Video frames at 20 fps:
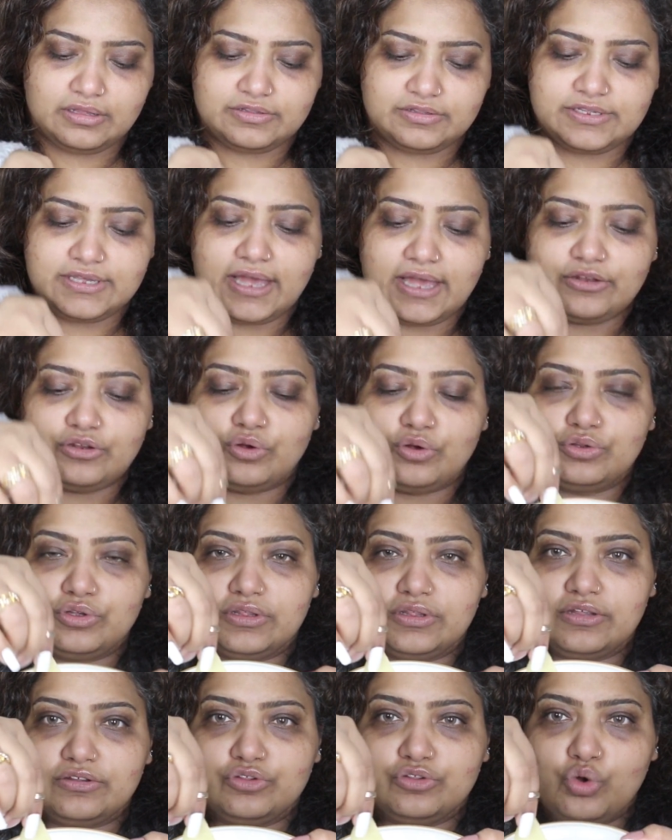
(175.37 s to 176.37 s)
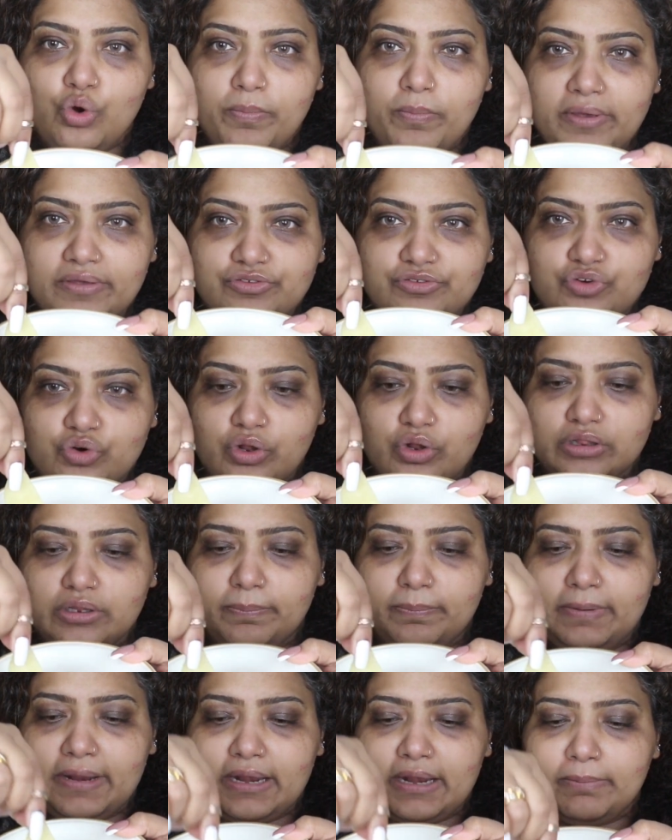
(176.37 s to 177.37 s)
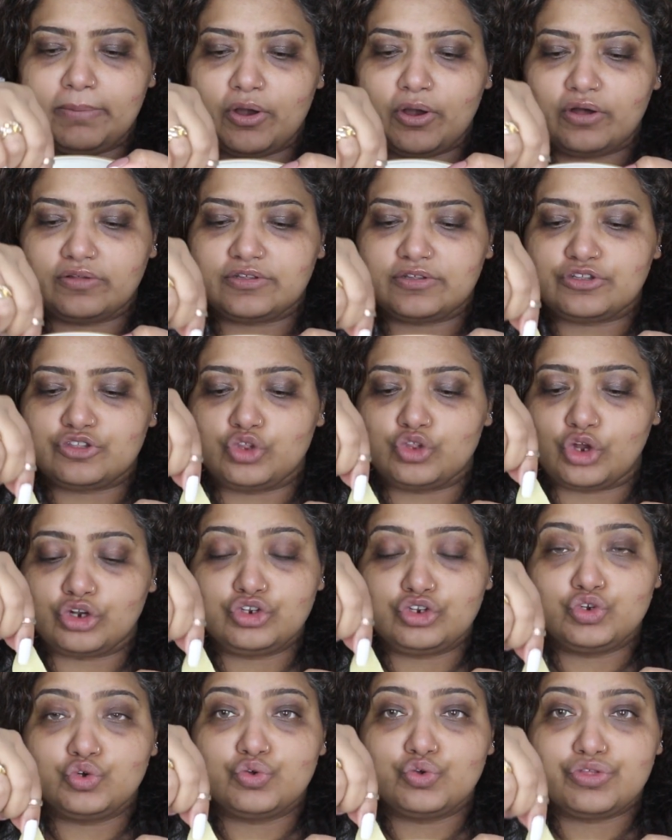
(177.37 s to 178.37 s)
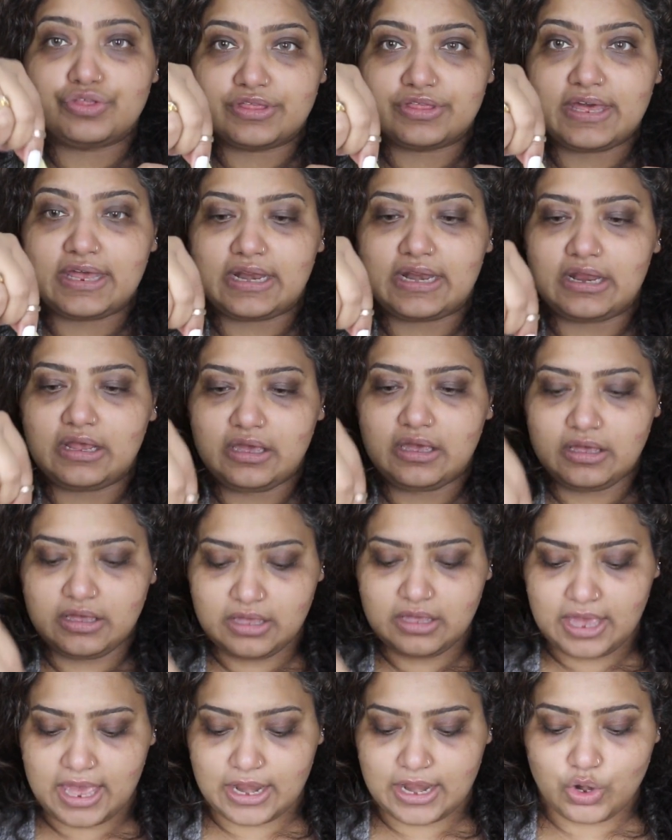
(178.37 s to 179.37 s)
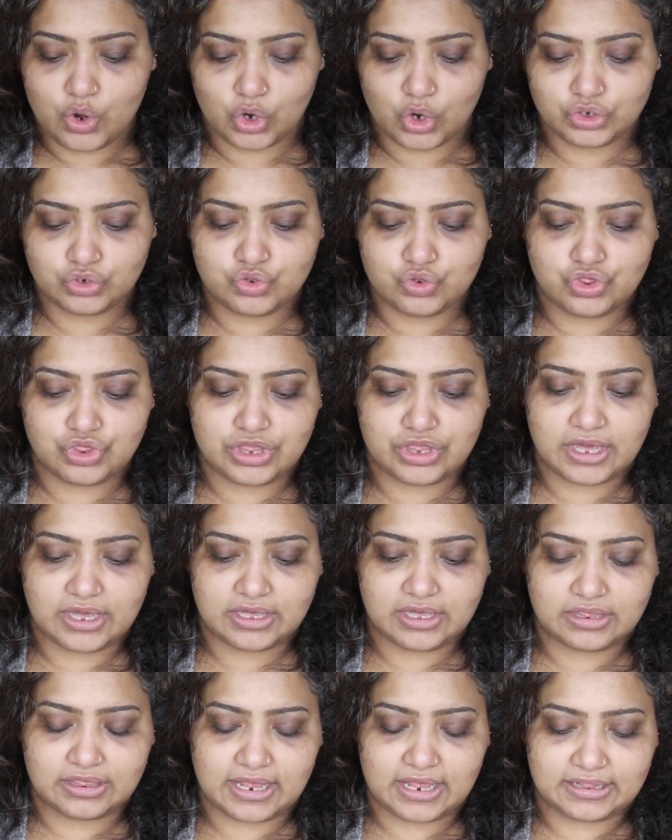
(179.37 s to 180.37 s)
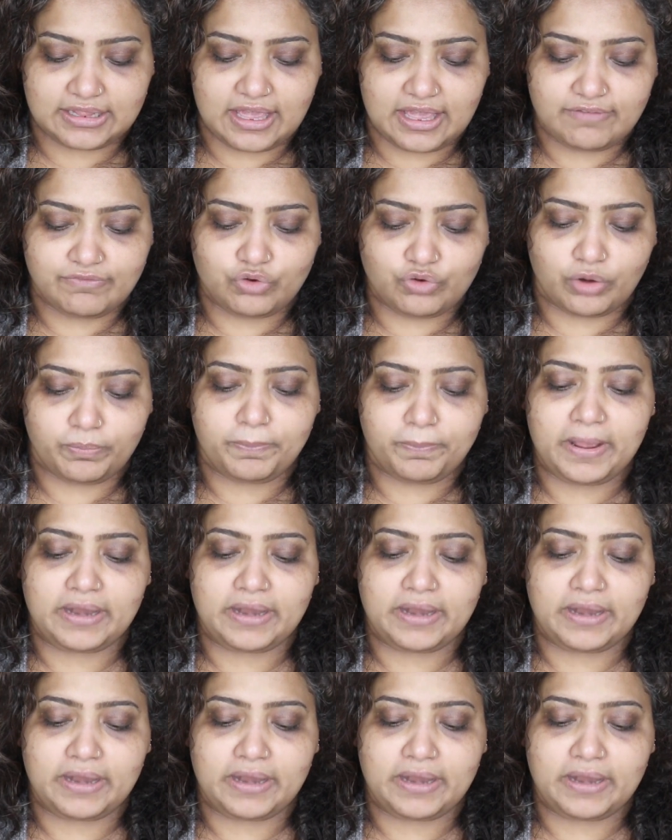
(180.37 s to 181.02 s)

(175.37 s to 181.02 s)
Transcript: See, I told you there's no mixture on the plate because it's not too thin and not too thick that they have not